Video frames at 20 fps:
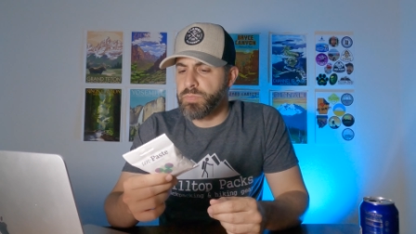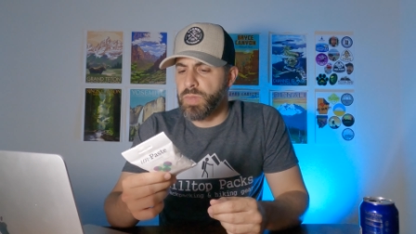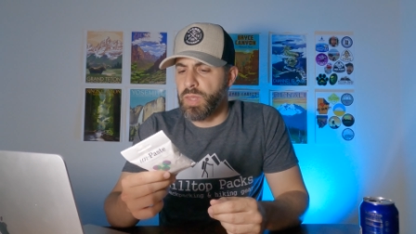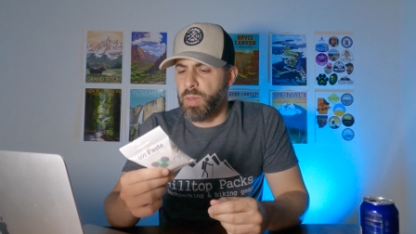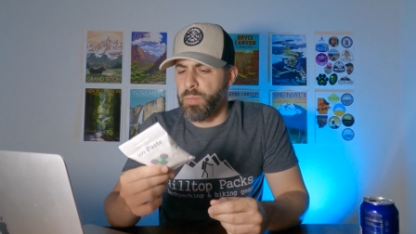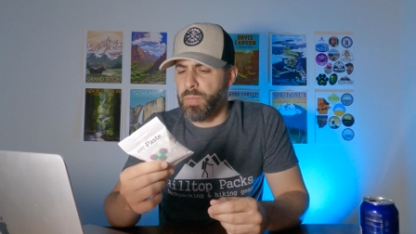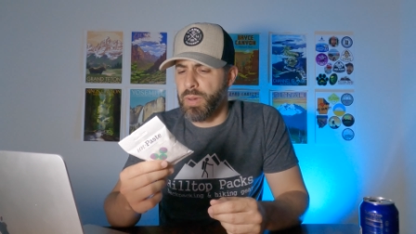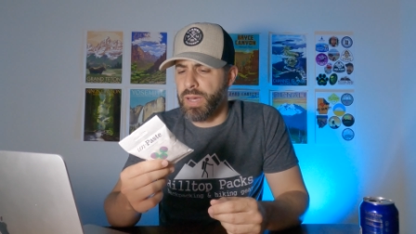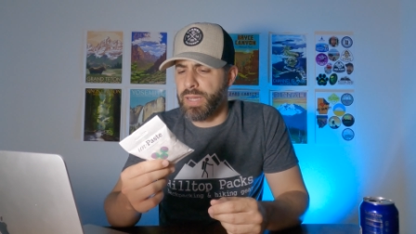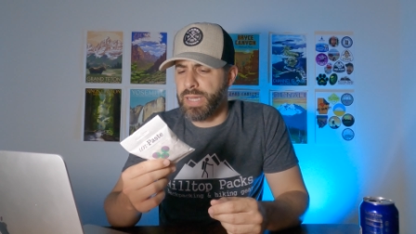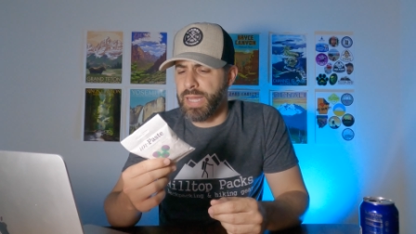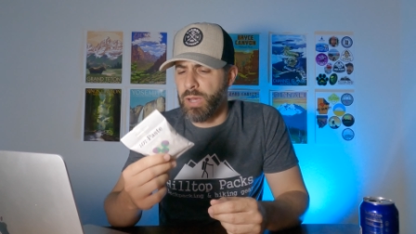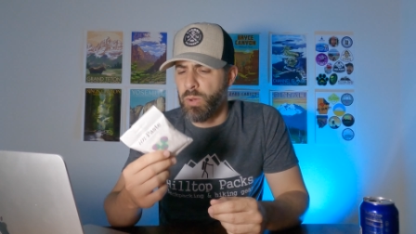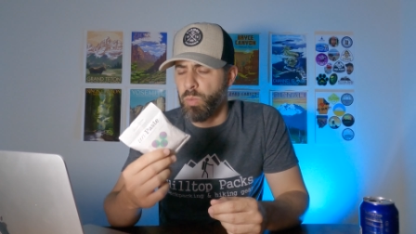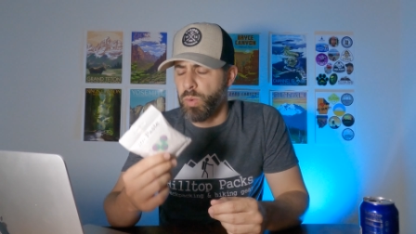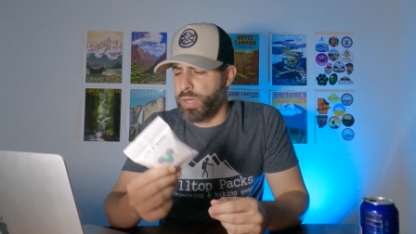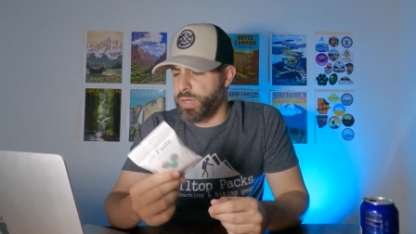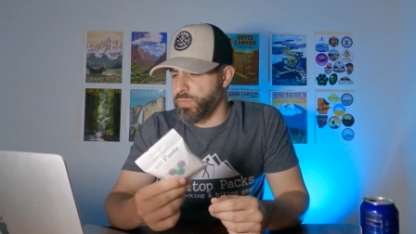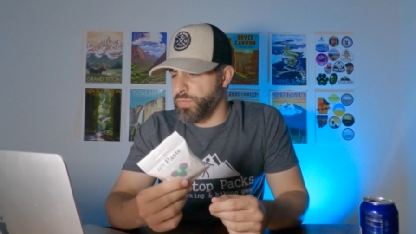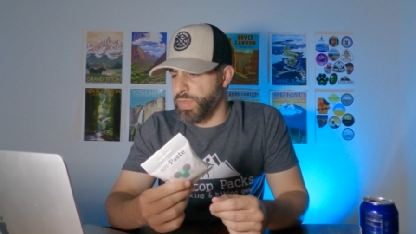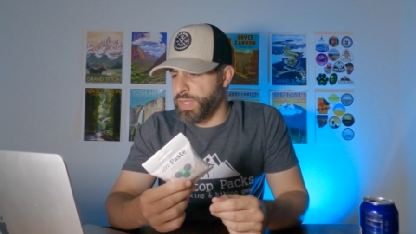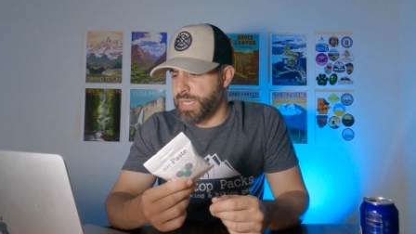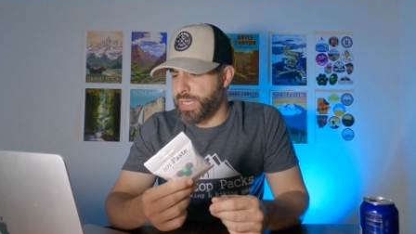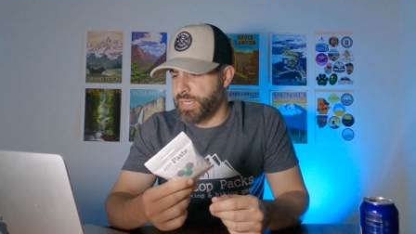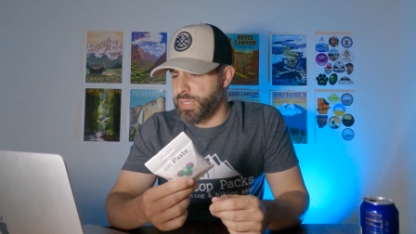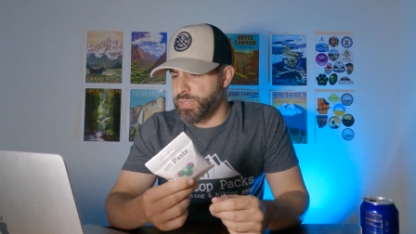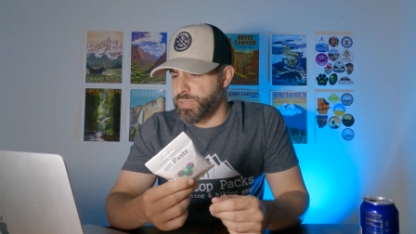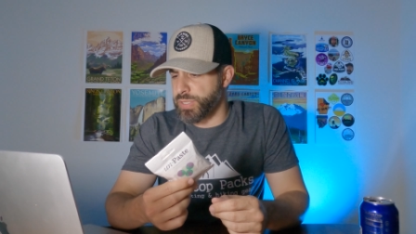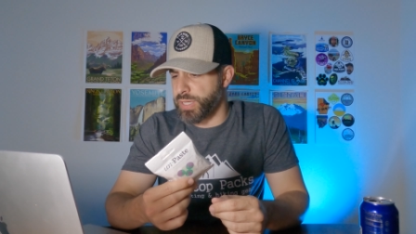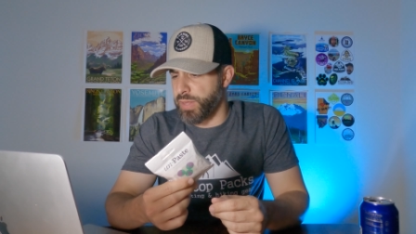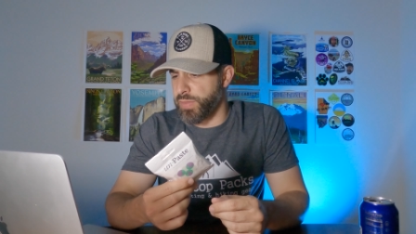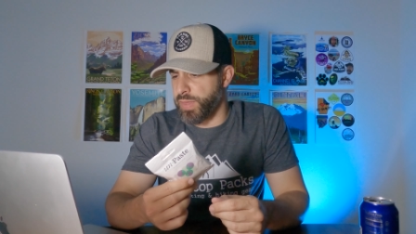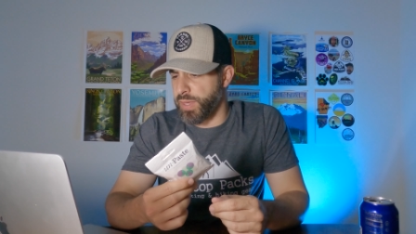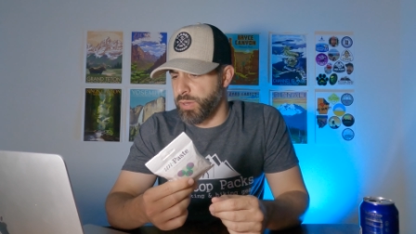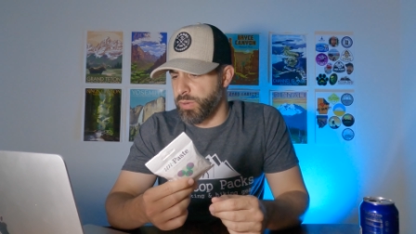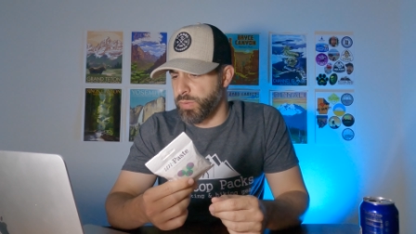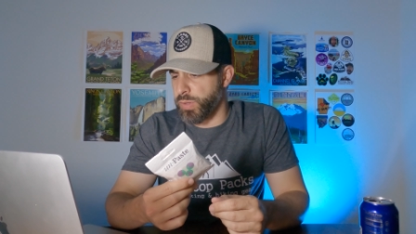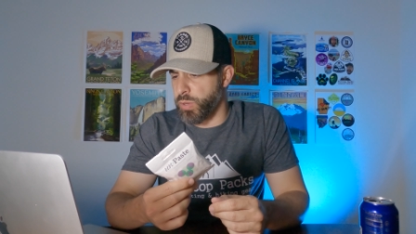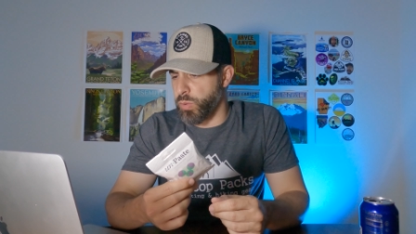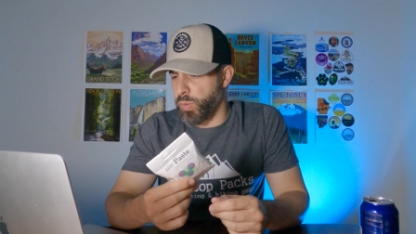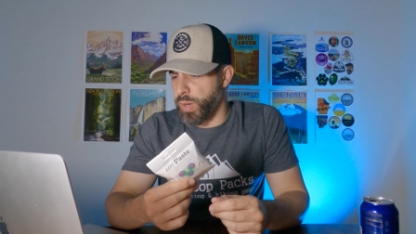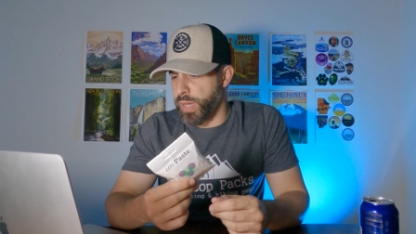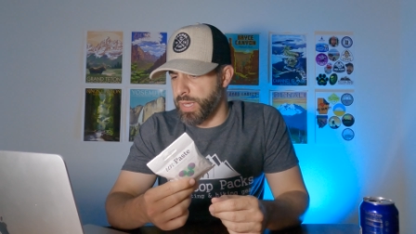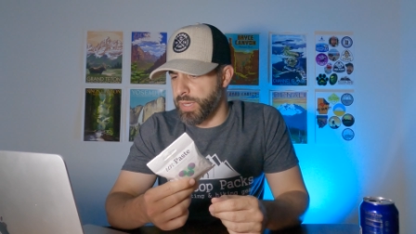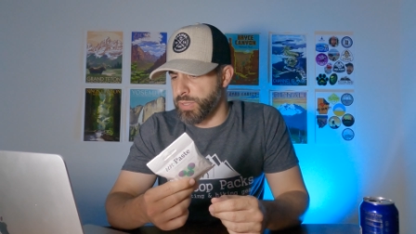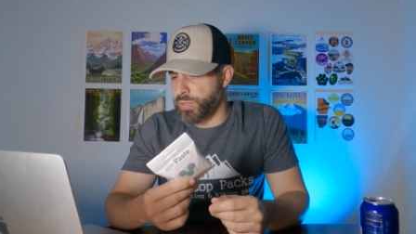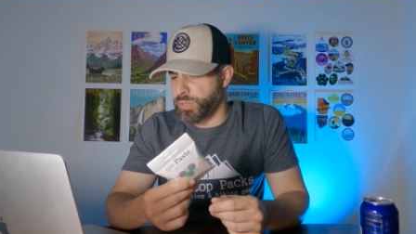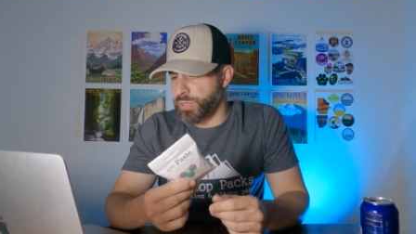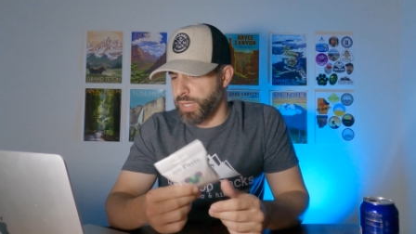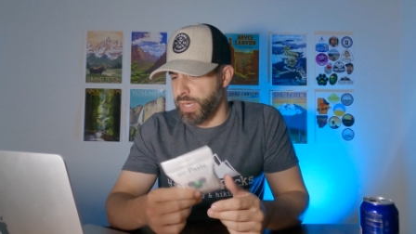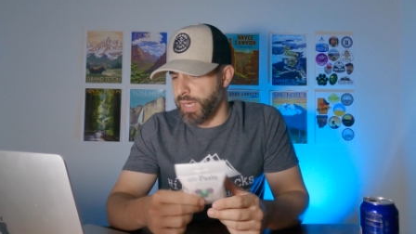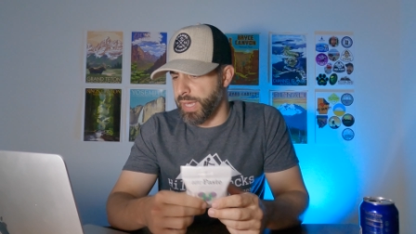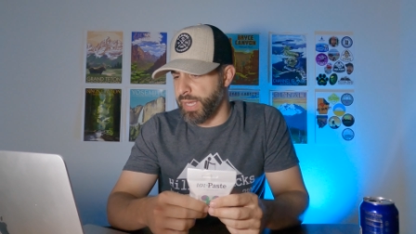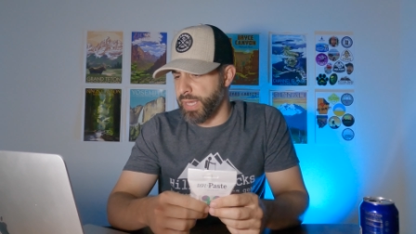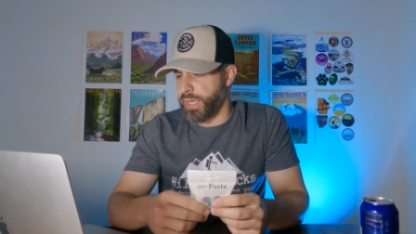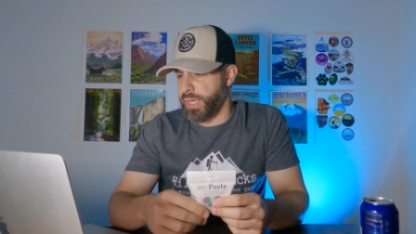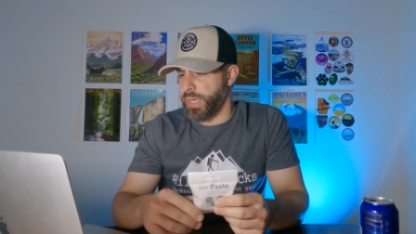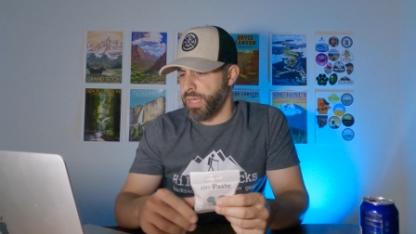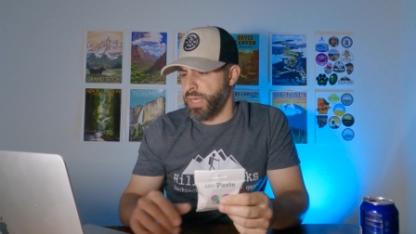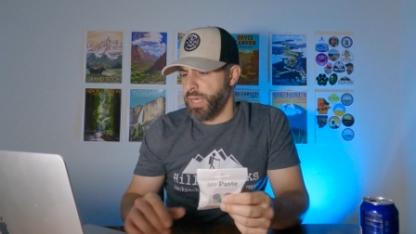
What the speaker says: But like one of these, I think only weighs like